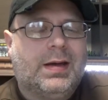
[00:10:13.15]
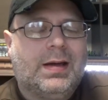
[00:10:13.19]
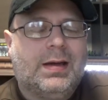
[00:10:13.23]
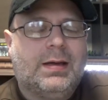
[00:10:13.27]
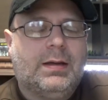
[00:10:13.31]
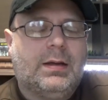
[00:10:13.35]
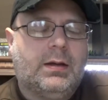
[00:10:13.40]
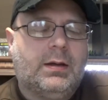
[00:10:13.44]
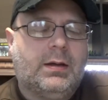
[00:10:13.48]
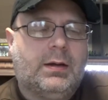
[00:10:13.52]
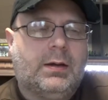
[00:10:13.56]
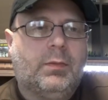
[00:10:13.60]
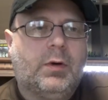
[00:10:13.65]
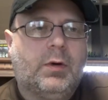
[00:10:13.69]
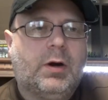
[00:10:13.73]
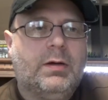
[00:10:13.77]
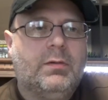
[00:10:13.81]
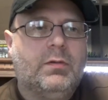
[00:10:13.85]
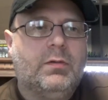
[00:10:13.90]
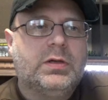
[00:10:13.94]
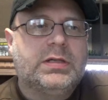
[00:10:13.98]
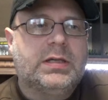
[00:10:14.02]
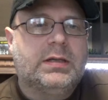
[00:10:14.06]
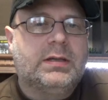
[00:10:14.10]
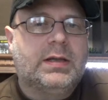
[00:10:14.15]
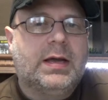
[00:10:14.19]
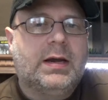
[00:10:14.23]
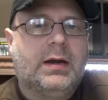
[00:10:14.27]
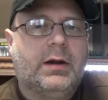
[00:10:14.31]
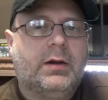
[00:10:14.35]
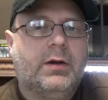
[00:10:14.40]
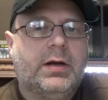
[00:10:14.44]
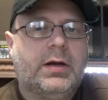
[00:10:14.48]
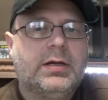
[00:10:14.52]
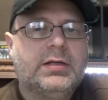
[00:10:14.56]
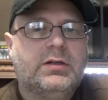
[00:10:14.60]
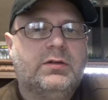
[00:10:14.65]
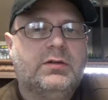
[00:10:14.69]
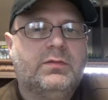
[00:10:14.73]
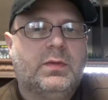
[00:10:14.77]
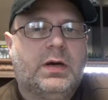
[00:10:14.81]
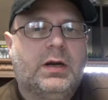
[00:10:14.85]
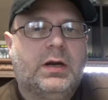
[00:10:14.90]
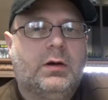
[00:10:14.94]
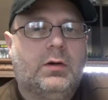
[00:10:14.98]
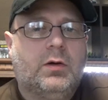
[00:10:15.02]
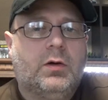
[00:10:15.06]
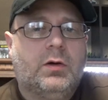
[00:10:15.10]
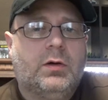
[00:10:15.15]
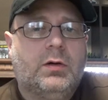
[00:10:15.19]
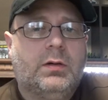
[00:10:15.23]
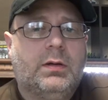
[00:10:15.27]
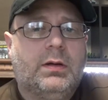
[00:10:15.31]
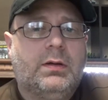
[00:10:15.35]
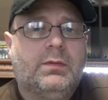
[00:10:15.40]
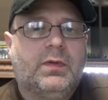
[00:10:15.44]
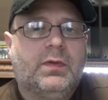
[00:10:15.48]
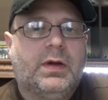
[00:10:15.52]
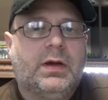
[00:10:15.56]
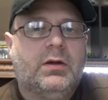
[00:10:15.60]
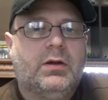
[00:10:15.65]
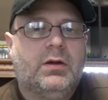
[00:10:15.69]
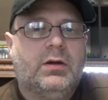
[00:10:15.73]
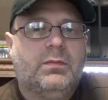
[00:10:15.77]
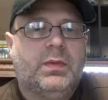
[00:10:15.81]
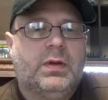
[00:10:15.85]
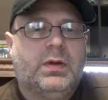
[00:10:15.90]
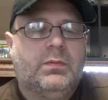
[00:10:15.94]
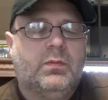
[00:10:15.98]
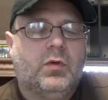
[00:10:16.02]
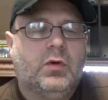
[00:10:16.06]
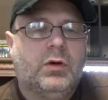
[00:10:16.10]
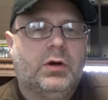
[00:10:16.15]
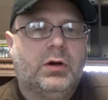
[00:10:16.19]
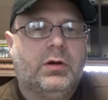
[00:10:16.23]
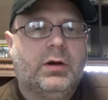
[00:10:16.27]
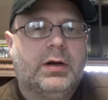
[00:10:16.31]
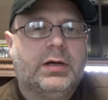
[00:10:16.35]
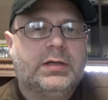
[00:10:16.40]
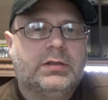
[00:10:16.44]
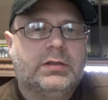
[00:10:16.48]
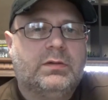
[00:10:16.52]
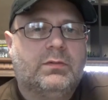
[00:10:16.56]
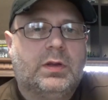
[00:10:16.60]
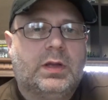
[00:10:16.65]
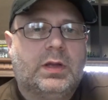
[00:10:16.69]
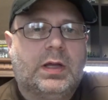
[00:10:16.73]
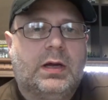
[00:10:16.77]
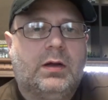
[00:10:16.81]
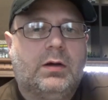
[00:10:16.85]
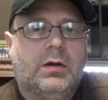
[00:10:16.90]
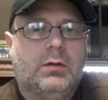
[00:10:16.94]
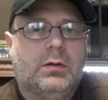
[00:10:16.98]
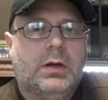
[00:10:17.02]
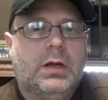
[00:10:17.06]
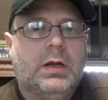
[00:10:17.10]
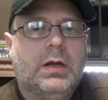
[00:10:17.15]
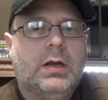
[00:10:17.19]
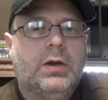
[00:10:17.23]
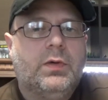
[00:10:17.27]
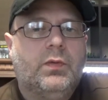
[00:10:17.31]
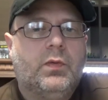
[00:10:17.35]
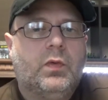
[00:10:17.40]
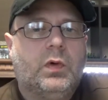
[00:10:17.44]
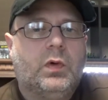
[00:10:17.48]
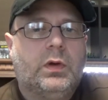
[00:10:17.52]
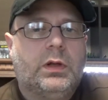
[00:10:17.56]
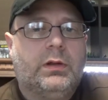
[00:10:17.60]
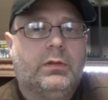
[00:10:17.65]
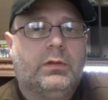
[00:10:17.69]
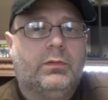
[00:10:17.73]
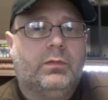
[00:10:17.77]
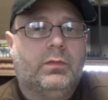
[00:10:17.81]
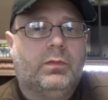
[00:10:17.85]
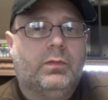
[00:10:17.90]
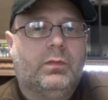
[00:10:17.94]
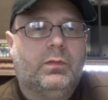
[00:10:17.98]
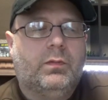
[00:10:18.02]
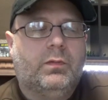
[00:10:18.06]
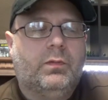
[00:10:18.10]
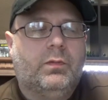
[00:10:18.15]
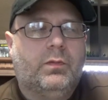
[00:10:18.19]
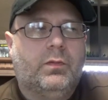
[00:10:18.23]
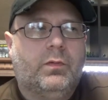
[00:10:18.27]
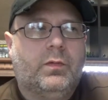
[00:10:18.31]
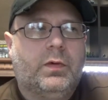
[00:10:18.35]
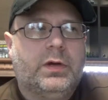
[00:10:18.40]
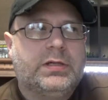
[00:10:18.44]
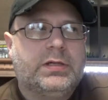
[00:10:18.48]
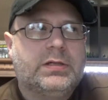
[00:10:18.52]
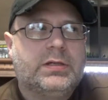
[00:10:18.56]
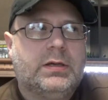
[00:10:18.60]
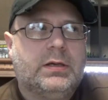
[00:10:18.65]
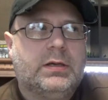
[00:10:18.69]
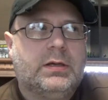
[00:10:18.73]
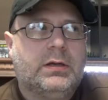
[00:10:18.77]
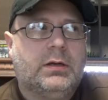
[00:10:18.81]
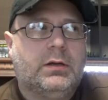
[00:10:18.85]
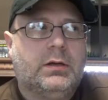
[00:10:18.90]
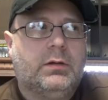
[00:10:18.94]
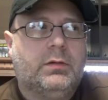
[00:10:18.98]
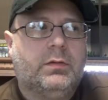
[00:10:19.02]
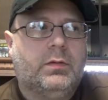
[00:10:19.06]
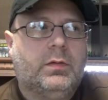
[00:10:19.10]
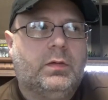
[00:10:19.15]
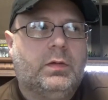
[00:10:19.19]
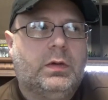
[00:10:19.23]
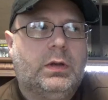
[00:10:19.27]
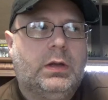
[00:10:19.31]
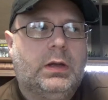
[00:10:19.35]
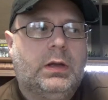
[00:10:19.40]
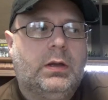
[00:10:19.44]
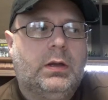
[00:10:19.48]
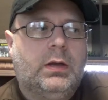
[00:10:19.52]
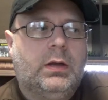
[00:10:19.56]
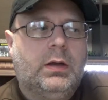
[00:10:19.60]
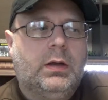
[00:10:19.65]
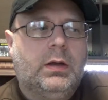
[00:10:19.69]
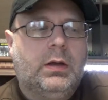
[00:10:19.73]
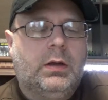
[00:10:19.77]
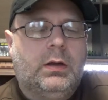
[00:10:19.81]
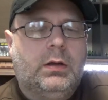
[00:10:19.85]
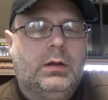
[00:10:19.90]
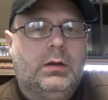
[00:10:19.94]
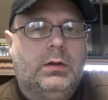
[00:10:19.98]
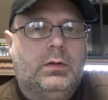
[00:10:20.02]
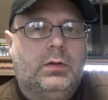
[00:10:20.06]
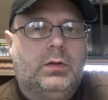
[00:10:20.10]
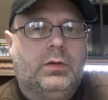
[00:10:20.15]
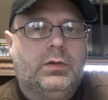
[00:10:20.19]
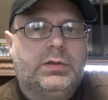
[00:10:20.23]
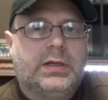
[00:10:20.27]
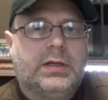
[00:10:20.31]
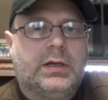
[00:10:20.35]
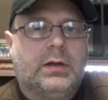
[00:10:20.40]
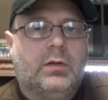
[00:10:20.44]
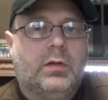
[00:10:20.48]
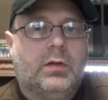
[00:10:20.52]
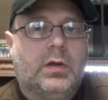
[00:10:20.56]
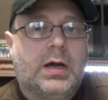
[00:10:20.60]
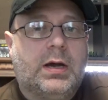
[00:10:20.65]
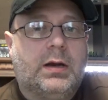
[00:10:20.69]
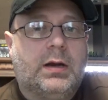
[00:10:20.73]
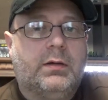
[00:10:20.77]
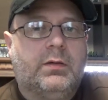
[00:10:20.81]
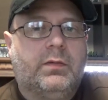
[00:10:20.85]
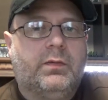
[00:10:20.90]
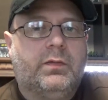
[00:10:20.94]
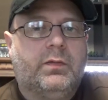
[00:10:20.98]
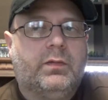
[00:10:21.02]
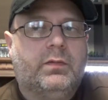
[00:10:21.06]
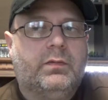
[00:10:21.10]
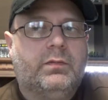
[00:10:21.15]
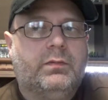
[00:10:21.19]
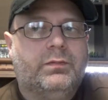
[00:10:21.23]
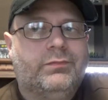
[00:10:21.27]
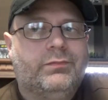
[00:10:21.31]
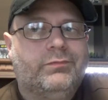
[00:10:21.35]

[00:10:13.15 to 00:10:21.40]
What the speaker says: I probably wasn't that aggressive, but I don't know if I could have been more aggressive without really risking losing a lot of